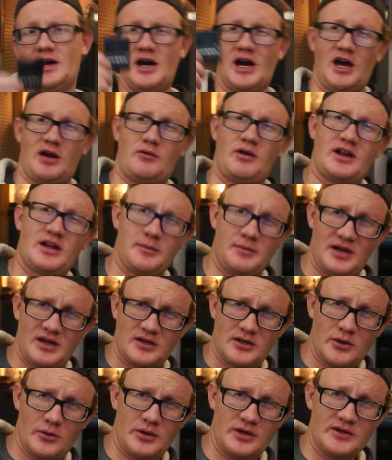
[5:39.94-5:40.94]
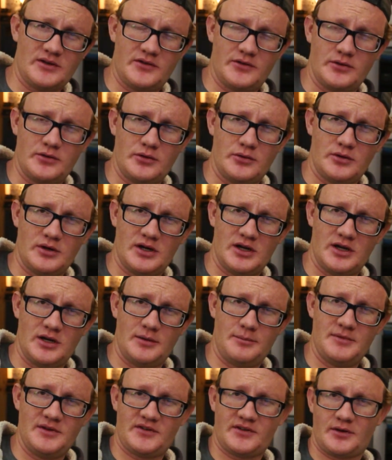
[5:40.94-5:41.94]
I'd recommend going to
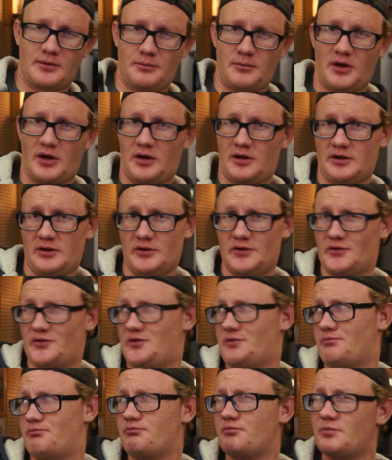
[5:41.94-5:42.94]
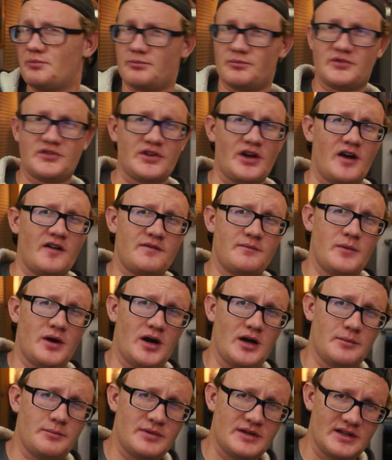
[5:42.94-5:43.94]
Mr. Mario's
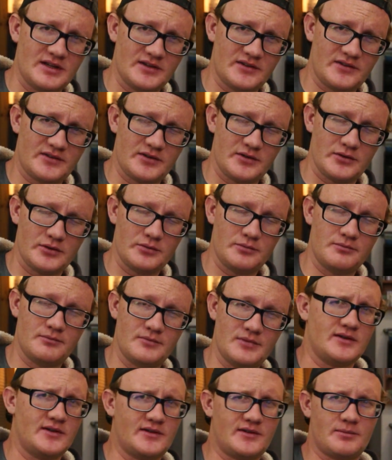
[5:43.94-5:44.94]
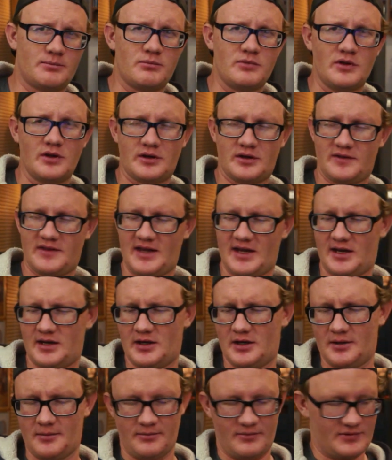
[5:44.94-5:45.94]
Softmod PS2. Just look that
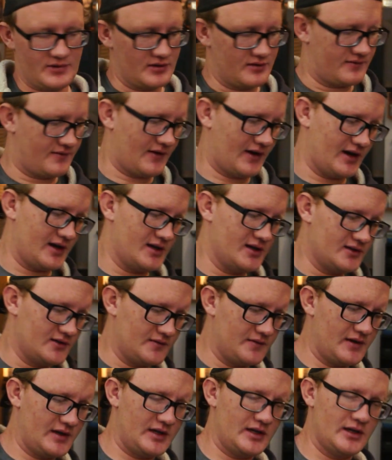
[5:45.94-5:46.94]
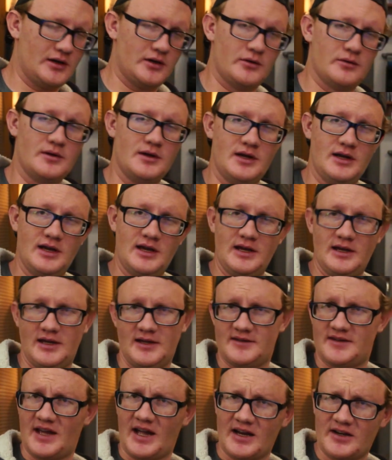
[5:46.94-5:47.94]
up. You'd find his video.
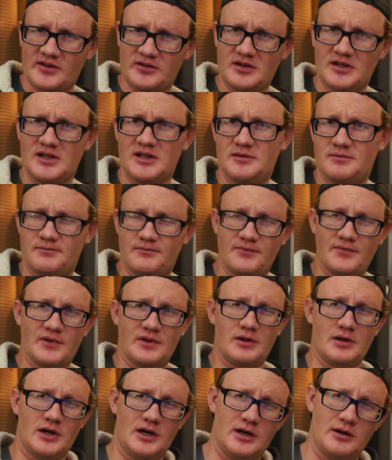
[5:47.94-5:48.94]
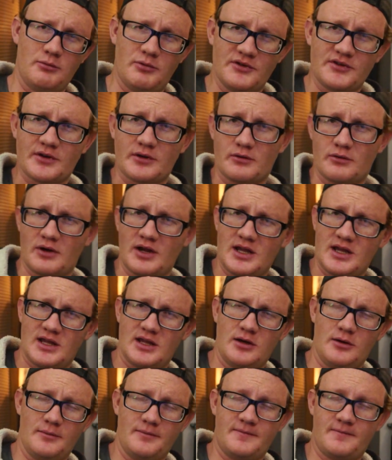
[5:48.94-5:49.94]
It's actually was a great
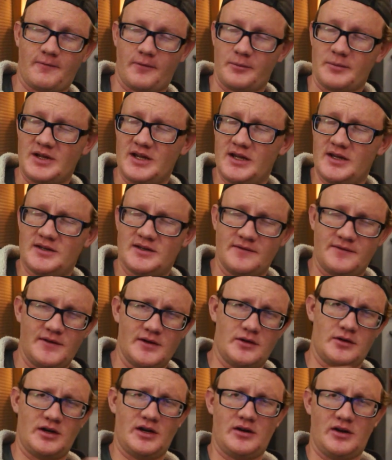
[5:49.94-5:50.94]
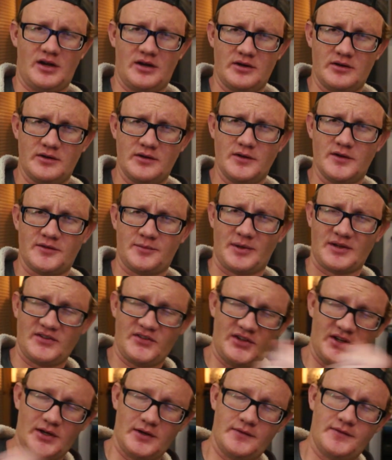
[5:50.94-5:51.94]
help for me to figure out how to do this
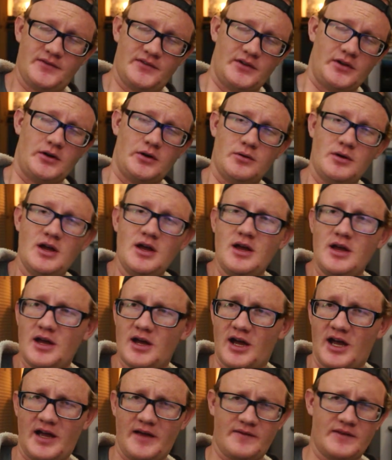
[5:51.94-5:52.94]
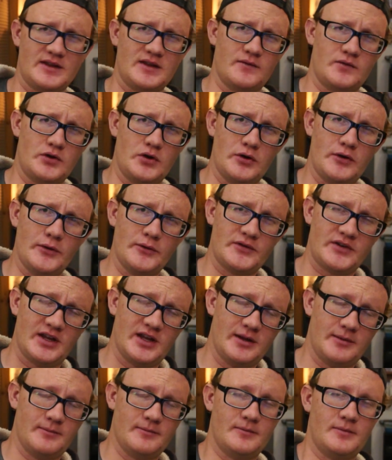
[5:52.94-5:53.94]
myself, so I have to give kudos to
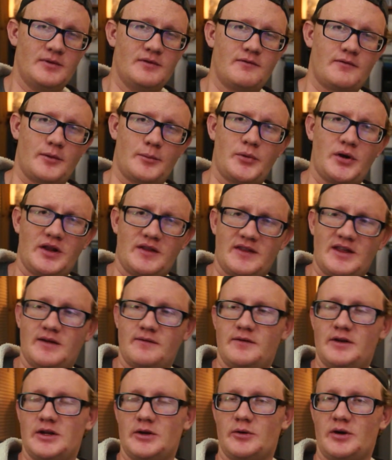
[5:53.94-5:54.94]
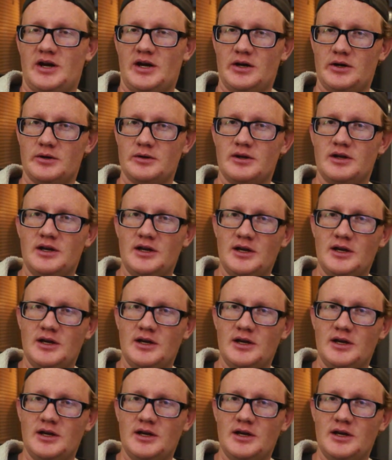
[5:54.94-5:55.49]
him for putting that video out.